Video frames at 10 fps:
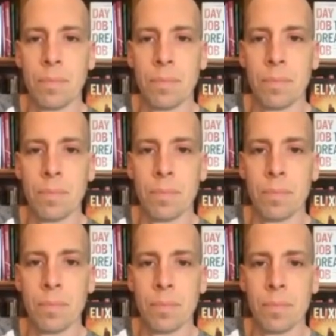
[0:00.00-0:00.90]

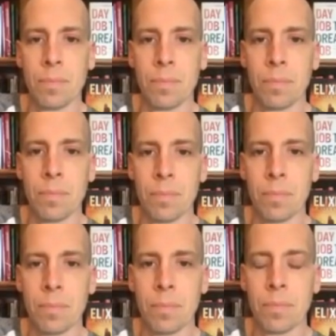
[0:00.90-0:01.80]

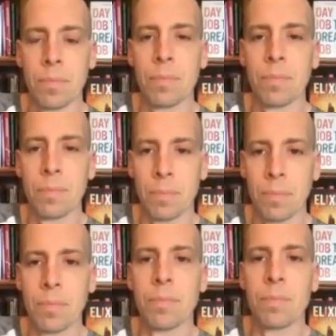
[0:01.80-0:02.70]

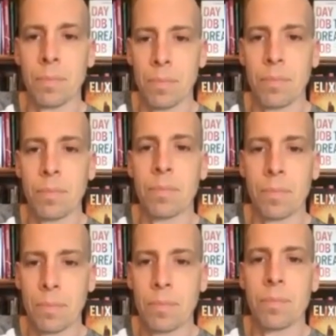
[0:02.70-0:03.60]

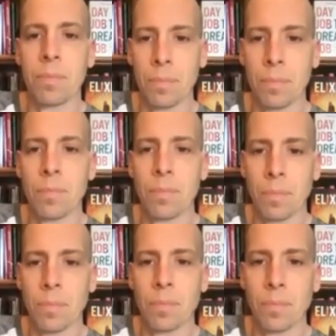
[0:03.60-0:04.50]

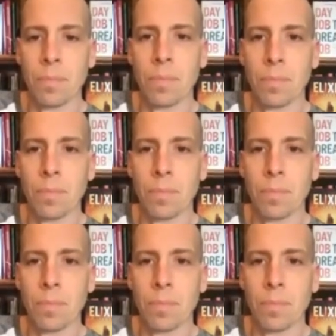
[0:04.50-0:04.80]
This person isn't speaking.